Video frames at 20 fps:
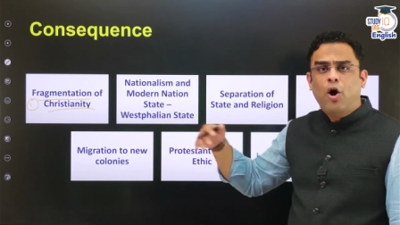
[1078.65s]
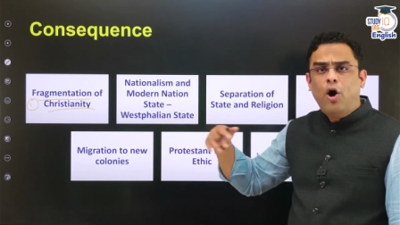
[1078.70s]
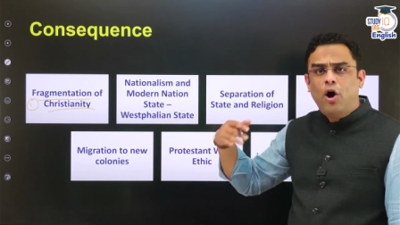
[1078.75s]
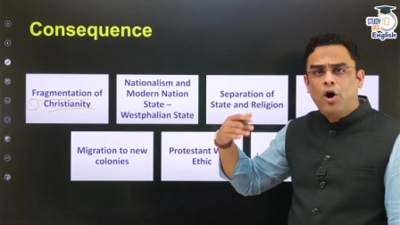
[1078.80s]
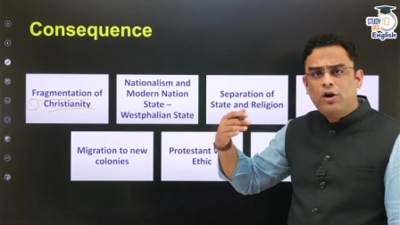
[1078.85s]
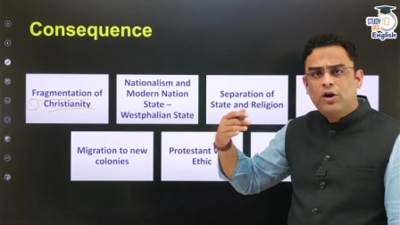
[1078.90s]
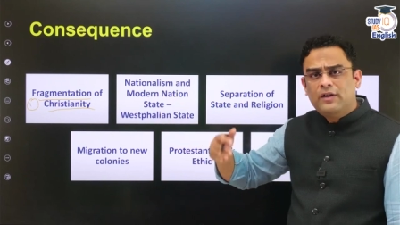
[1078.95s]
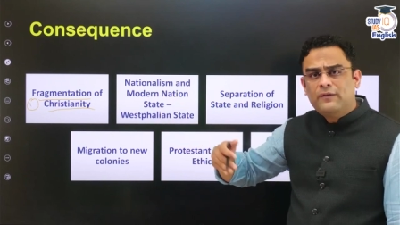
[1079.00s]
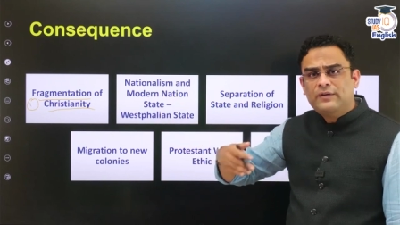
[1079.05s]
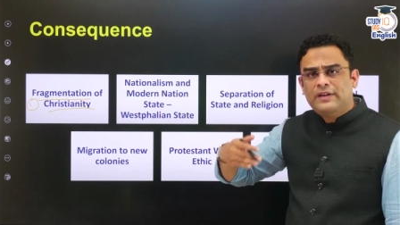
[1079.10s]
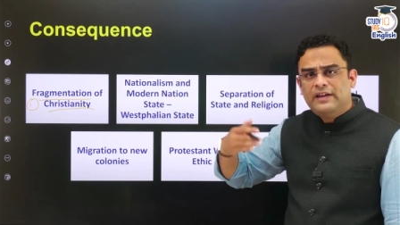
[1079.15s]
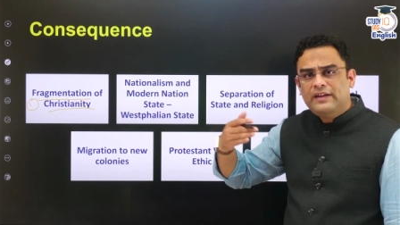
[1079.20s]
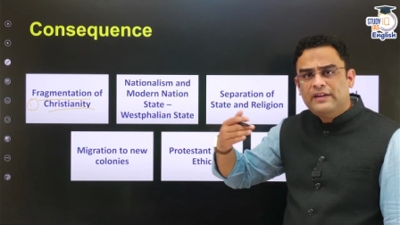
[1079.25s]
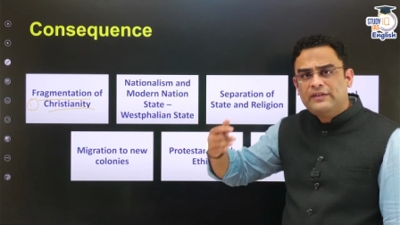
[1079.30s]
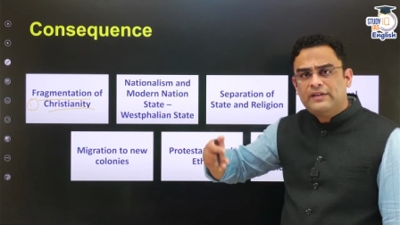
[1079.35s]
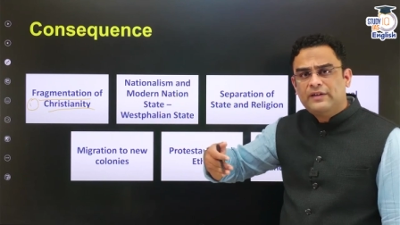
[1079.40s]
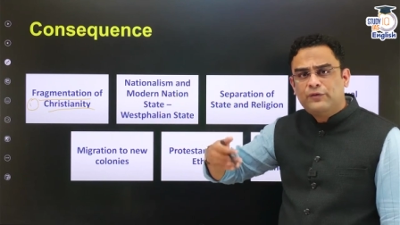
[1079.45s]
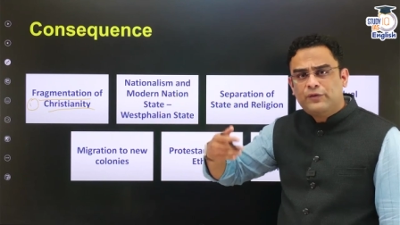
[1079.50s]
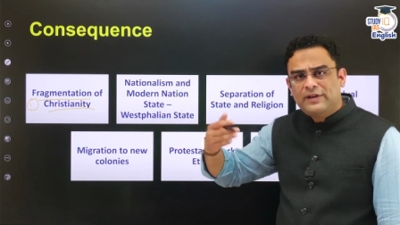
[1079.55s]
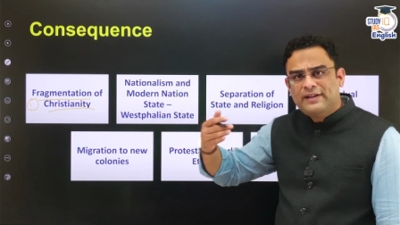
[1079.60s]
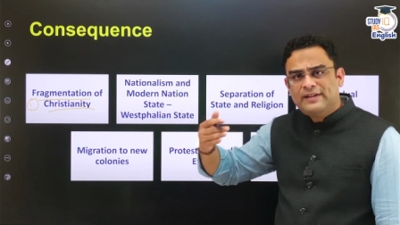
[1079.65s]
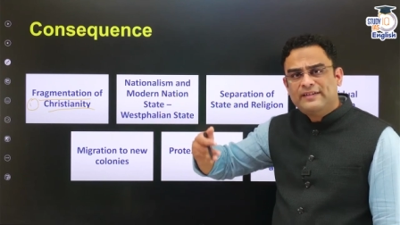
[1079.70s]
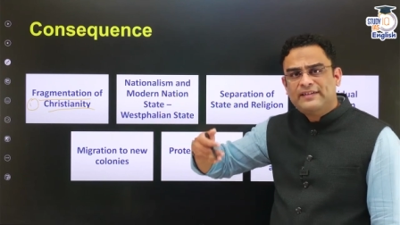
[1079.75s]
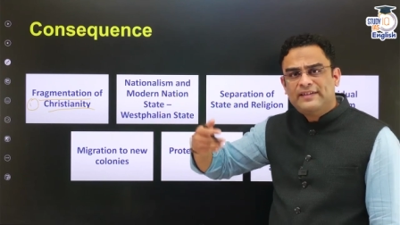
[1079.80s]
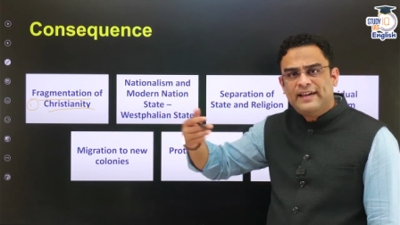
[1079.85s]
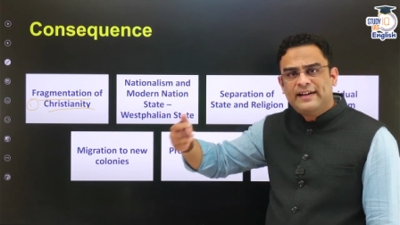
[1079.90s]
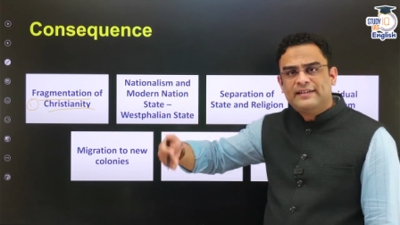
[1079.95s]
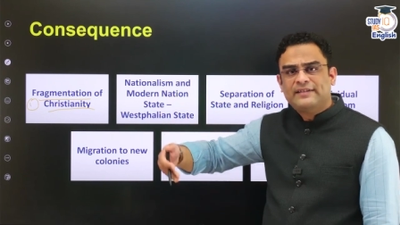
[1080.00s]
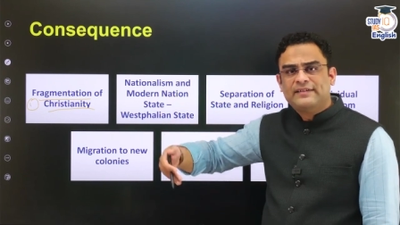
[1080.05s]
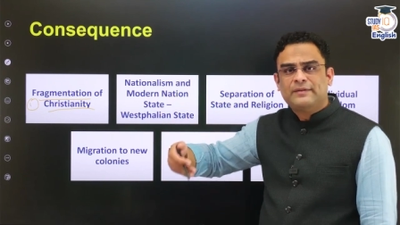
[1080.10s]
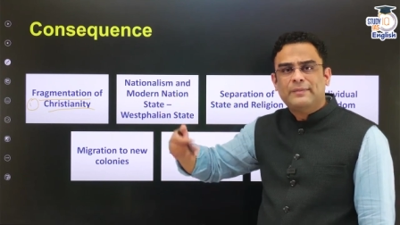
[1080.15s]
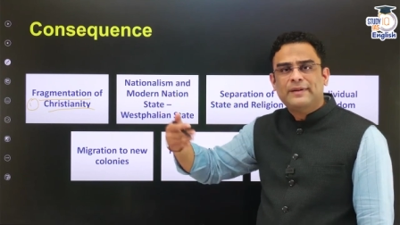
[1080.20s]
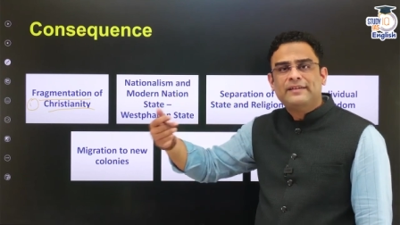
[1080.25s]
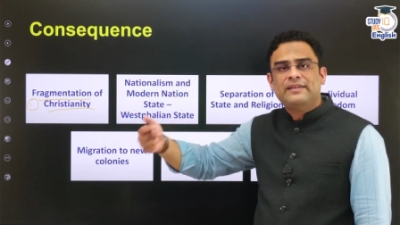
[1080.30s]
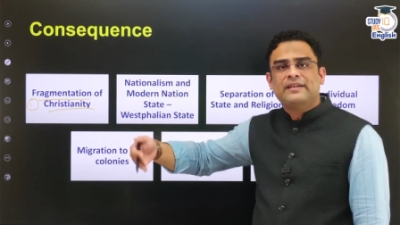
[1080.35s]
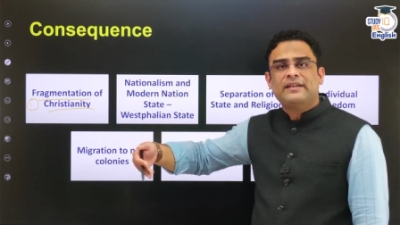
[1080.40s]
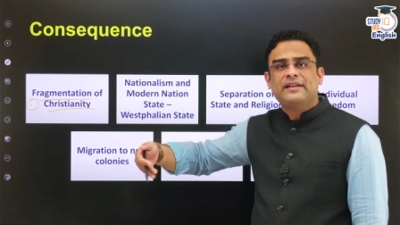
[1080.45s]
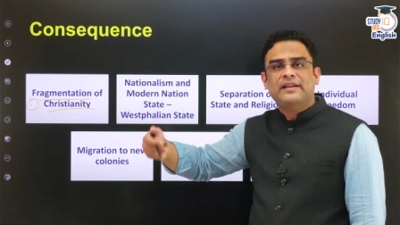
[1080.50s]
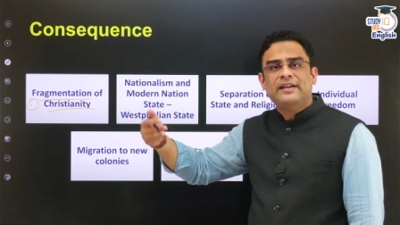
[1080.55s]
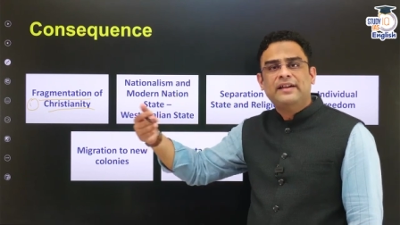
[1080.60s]
All of these different sects
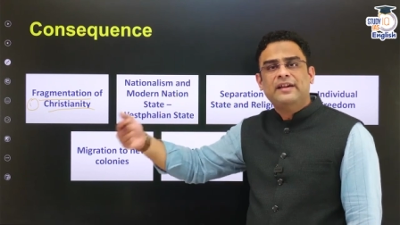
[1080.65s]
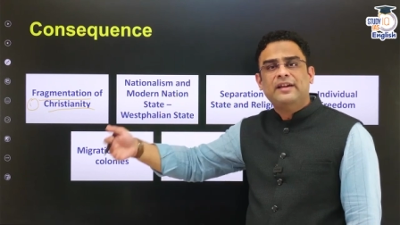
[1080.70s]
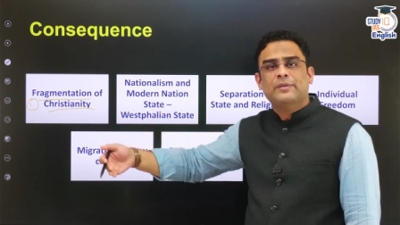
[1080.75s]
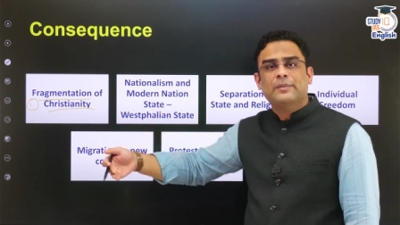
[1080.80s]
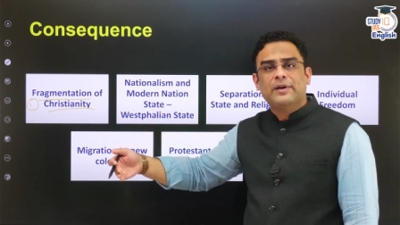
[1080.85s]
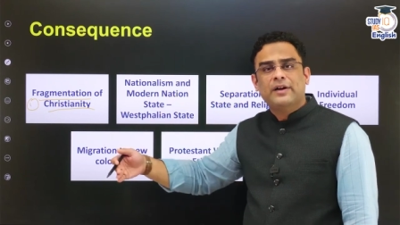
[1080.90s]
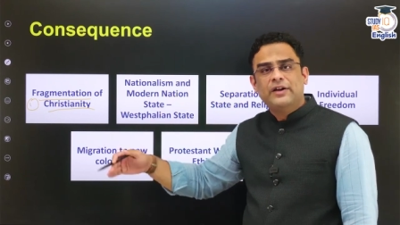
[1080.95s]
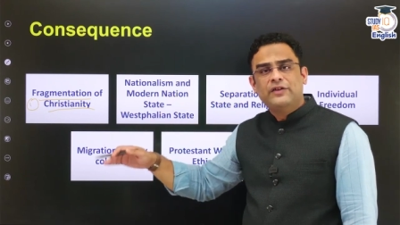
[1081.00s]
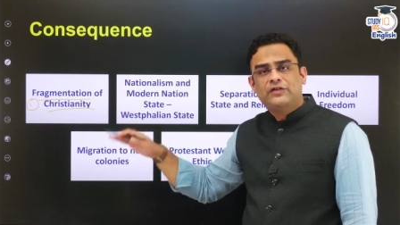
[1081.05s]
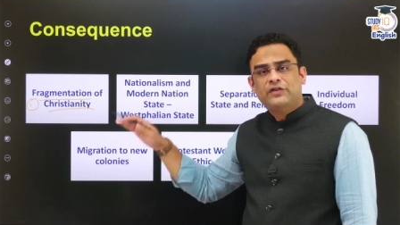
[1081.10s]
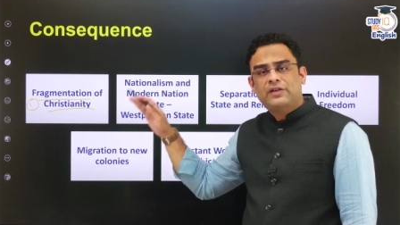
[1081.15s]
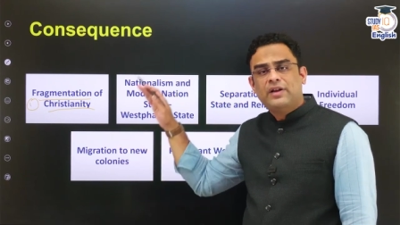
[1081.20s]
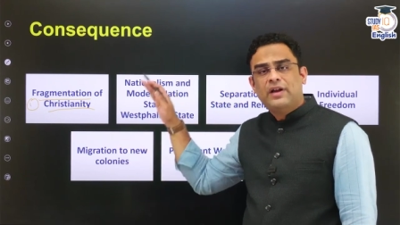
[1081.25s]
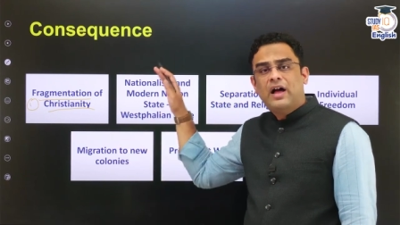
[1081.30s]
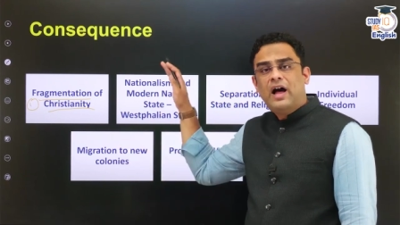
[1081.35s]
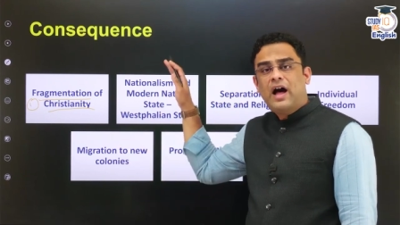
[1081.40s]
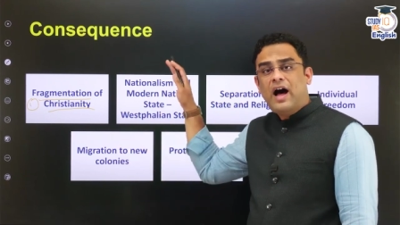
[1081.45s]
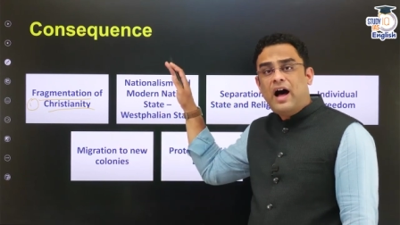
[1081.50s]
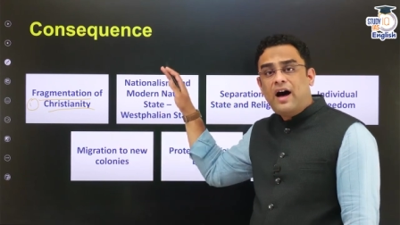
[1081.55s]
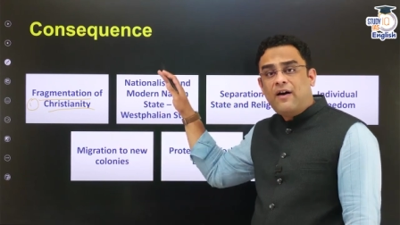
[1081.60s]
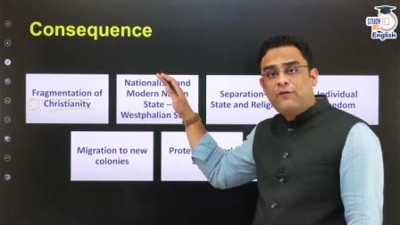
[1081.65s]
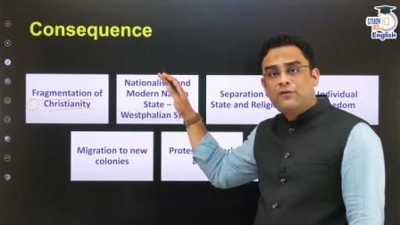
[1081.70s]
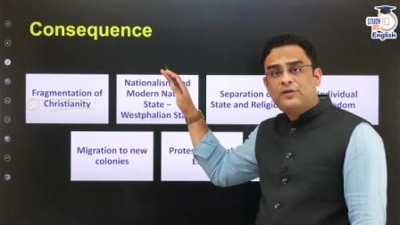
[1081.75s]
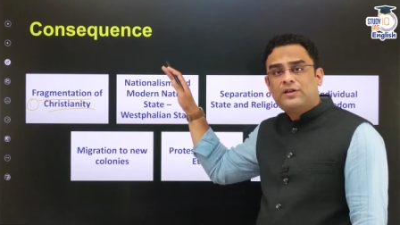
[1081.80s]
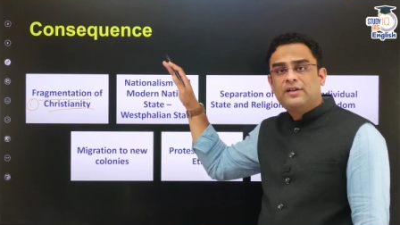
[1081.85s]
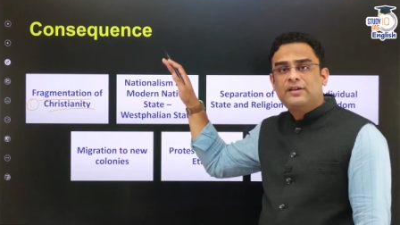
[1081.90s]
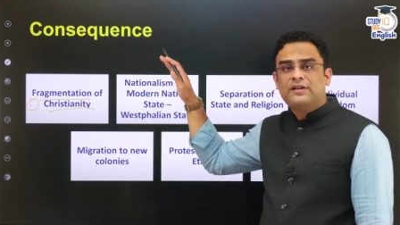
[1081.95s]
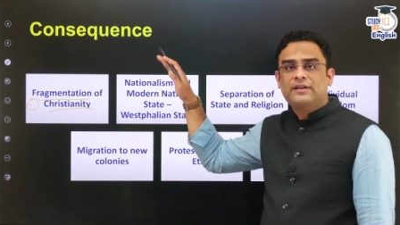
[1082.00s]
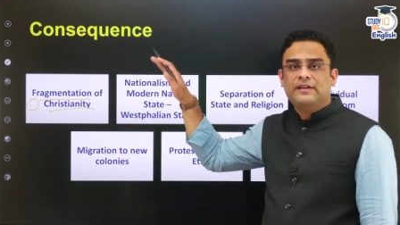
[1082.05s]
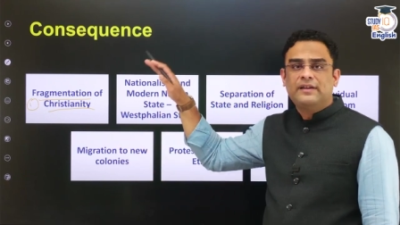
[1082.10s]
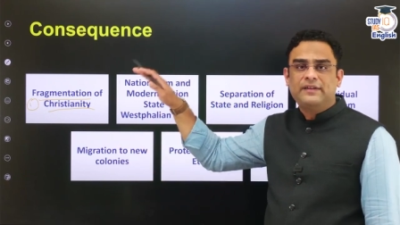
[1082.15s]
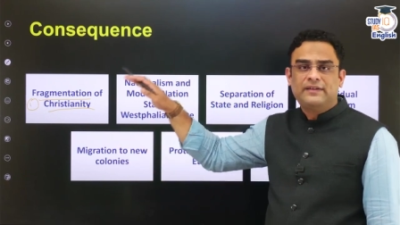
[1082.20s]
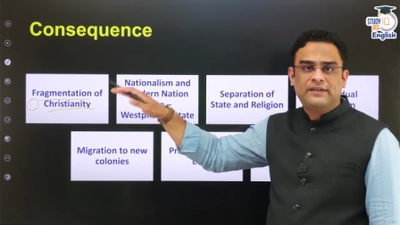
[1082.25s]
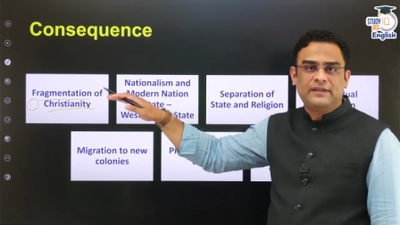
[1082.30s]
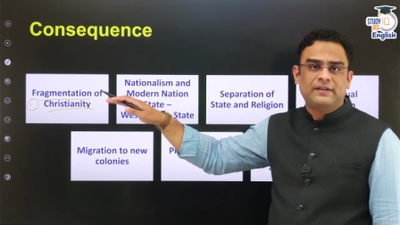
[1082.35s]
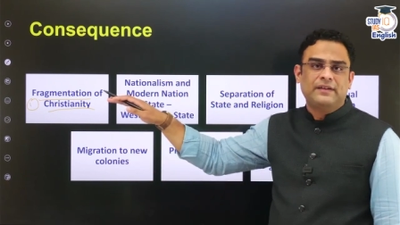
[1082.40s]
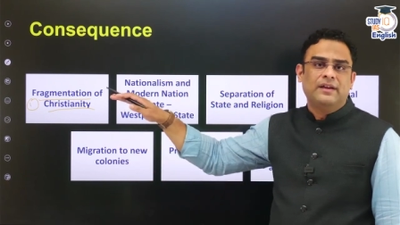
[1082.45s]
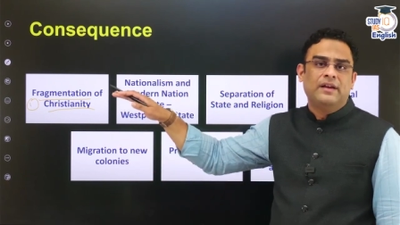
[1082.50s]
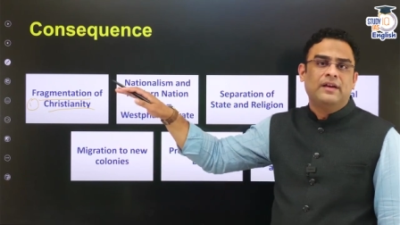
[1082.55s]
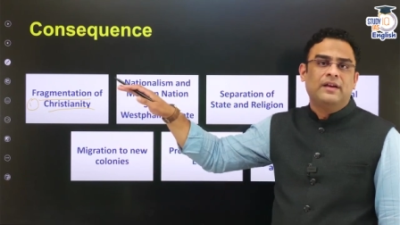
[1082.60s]
basically emerged after this